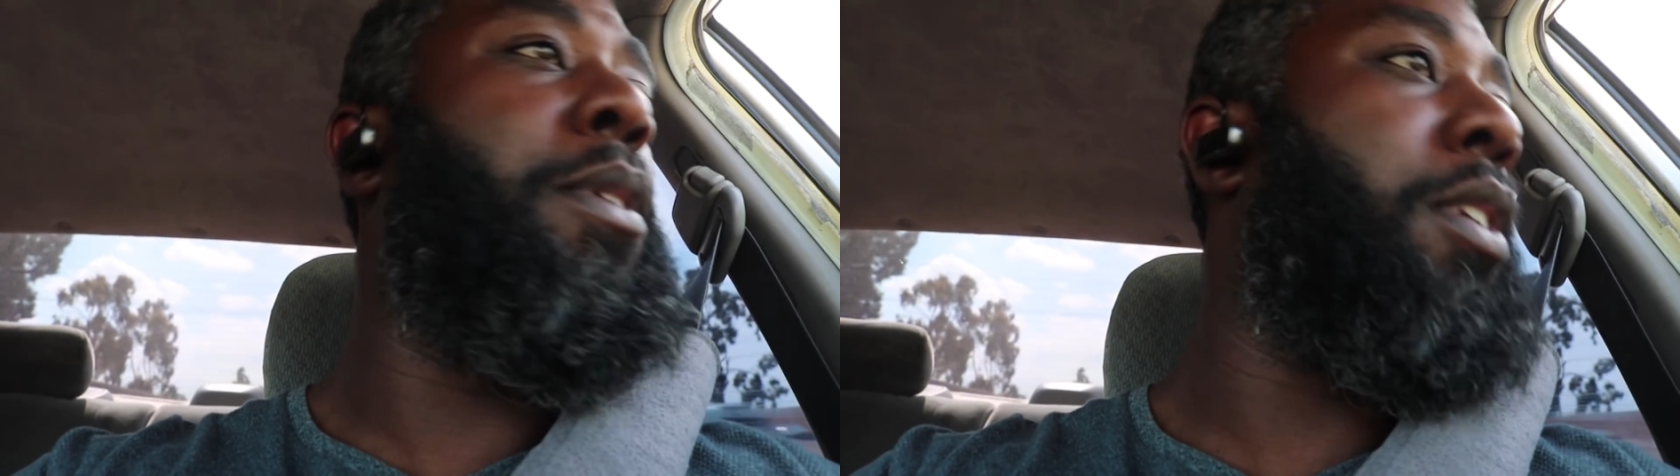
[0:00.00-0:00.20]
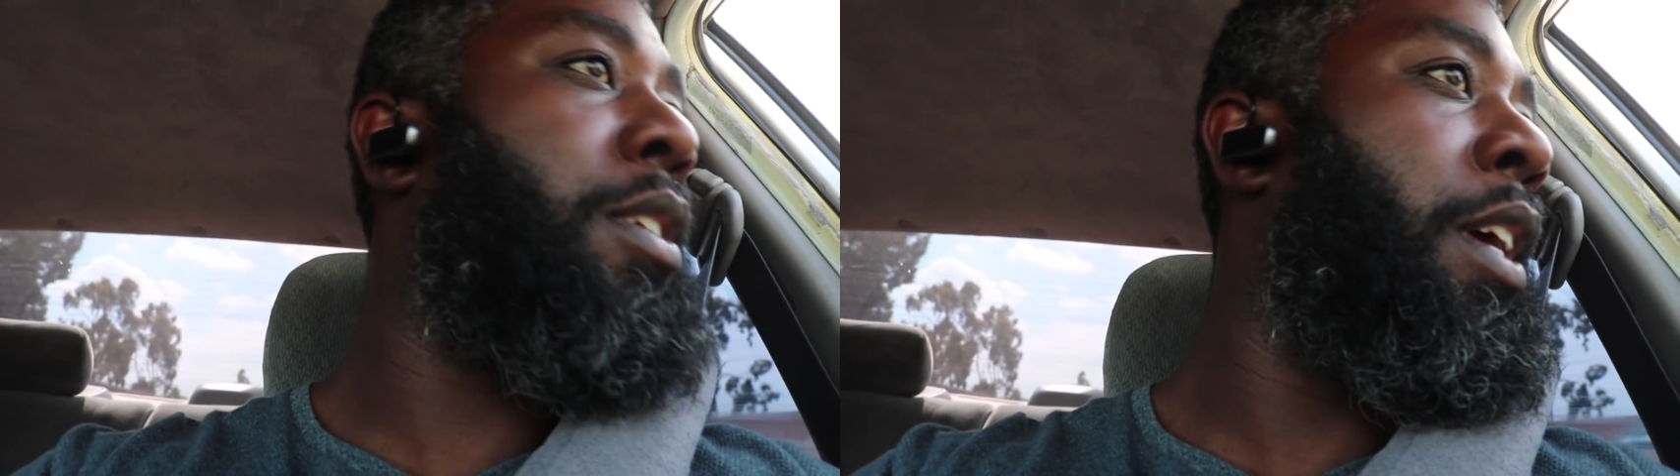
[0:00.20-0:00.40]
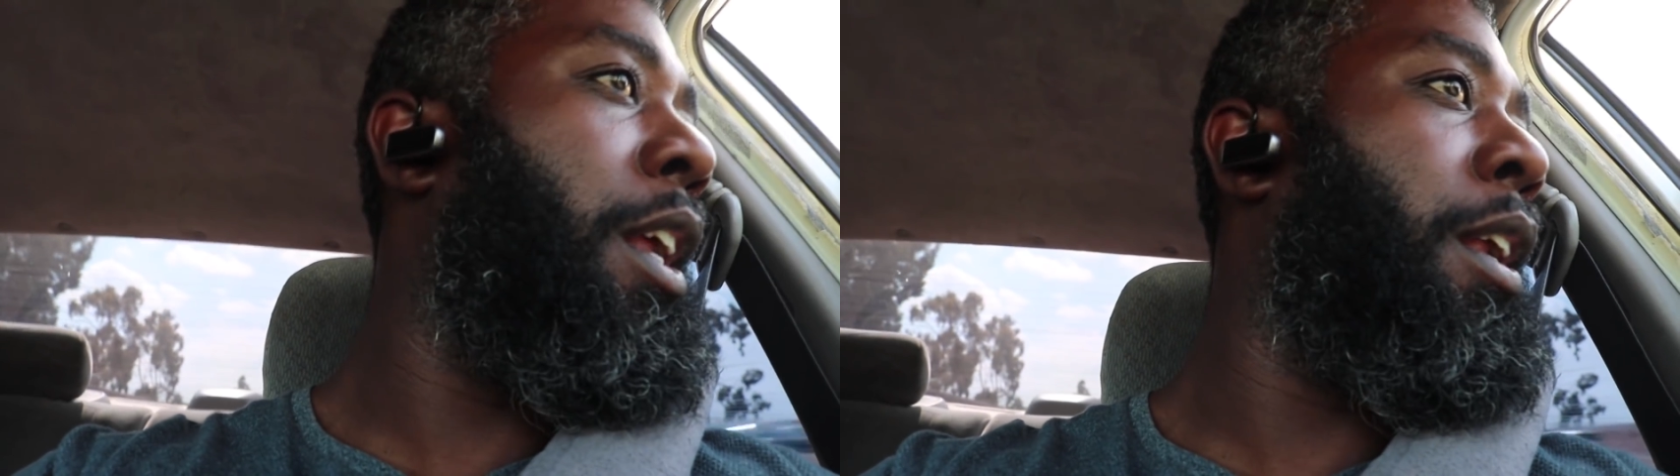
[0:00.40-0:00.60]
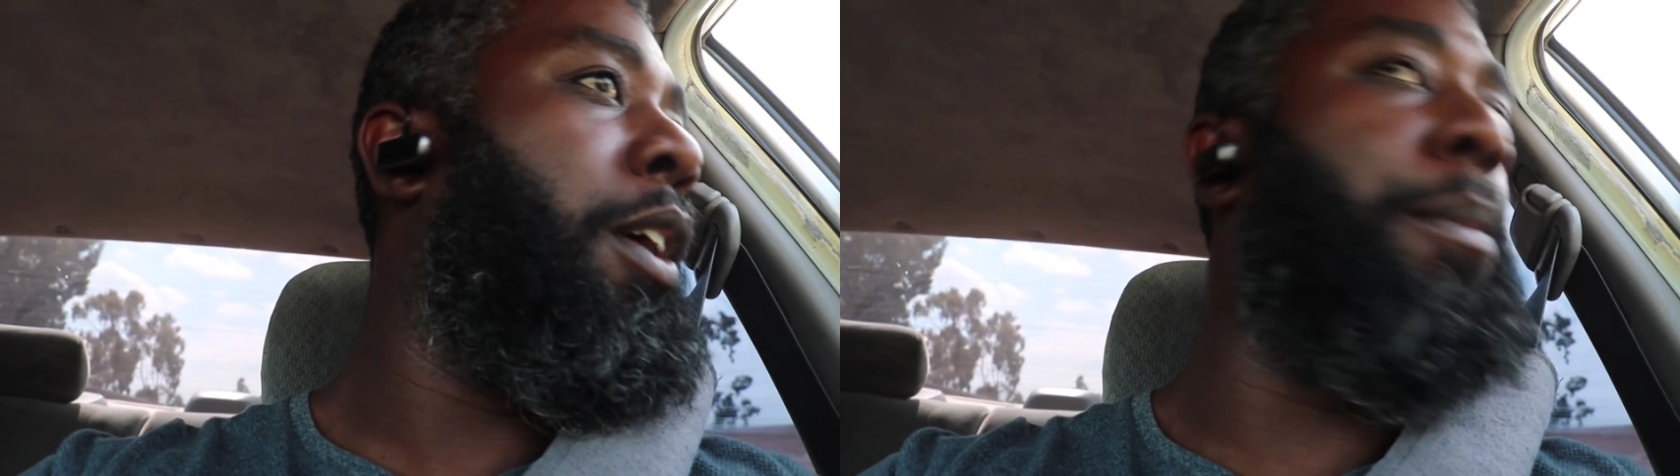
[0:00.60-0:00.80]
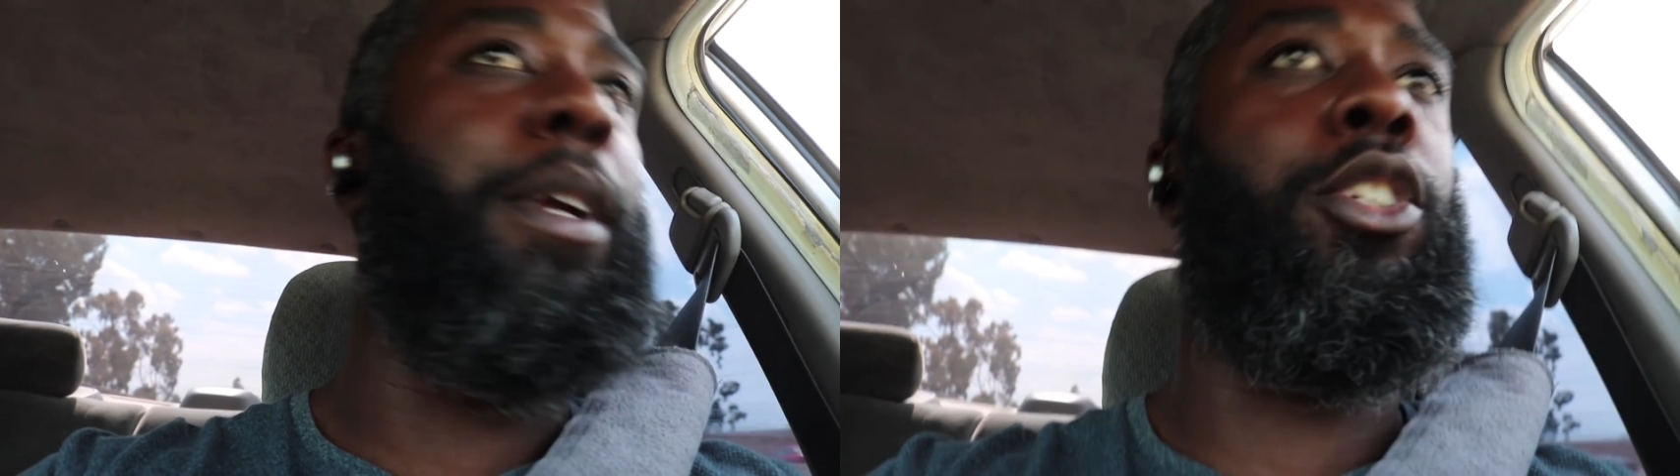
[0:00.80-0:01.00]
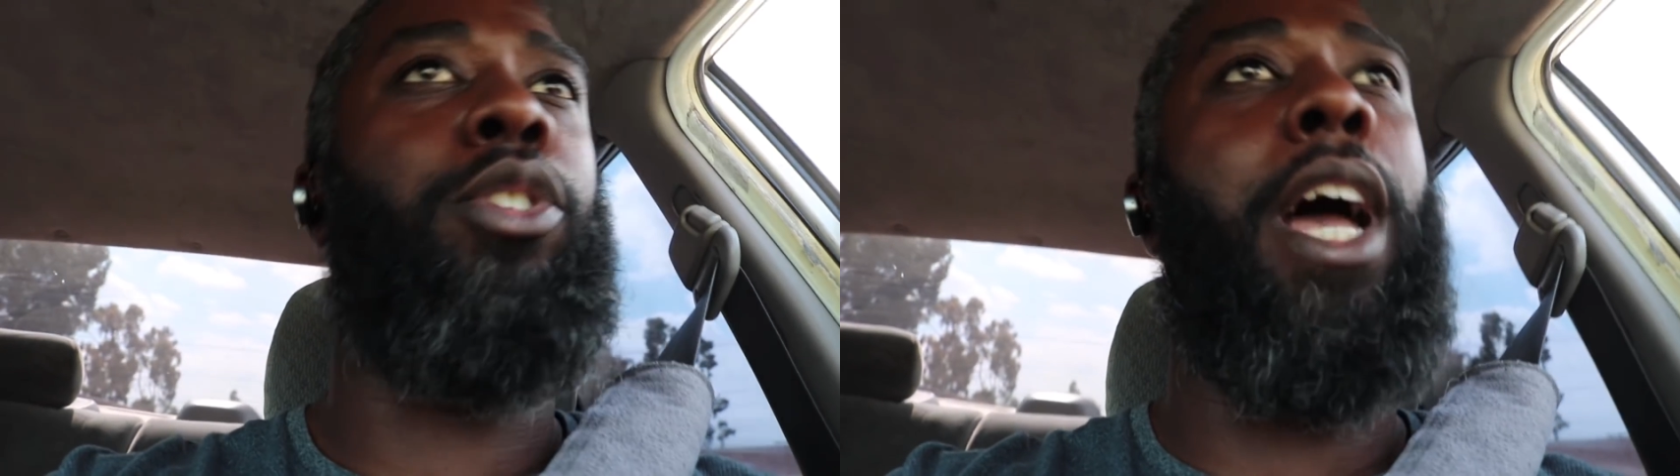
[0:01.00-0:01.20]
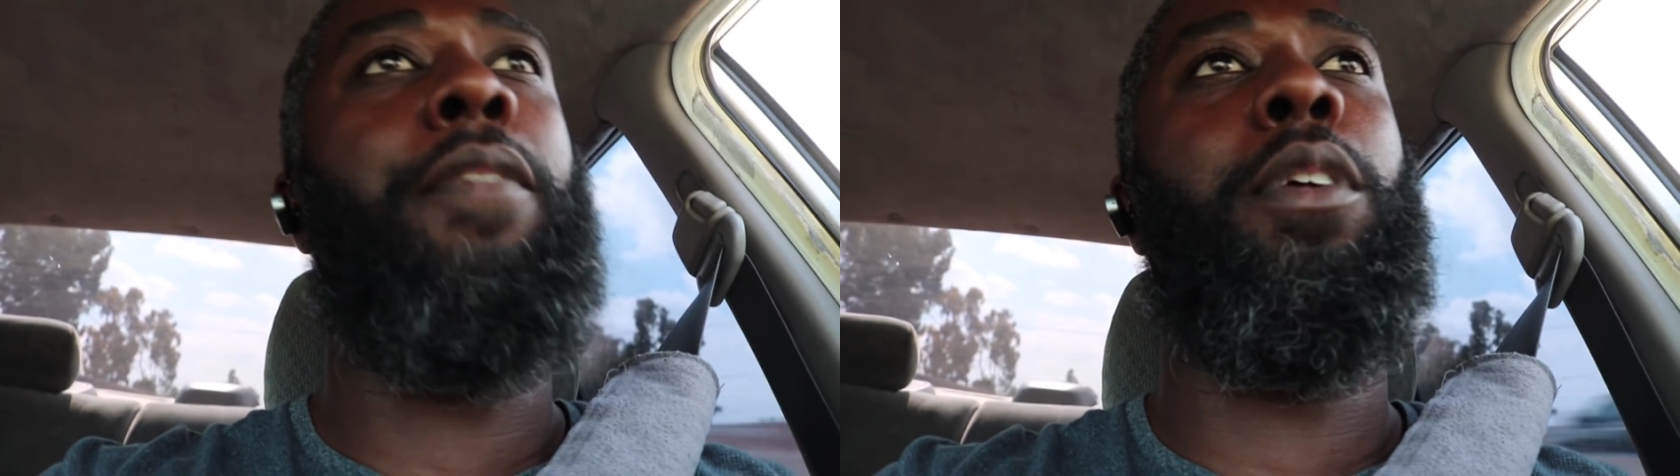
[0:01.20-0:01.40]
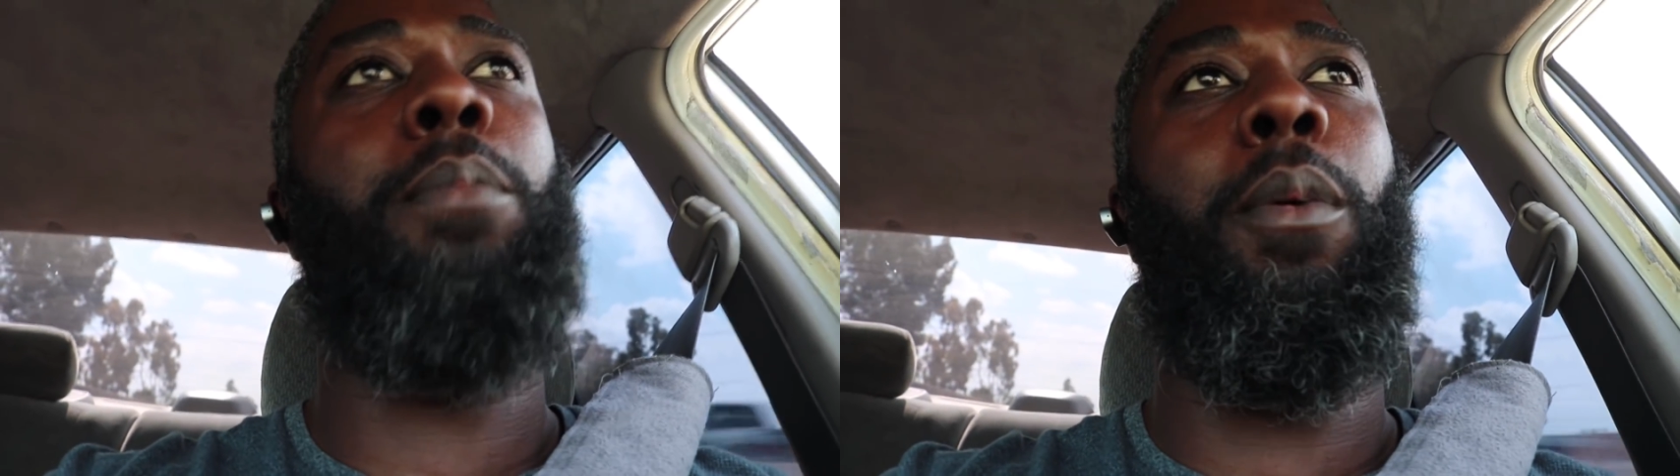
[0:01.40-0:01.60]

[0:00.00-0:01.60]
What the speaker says: we just hit a little bit of traffic,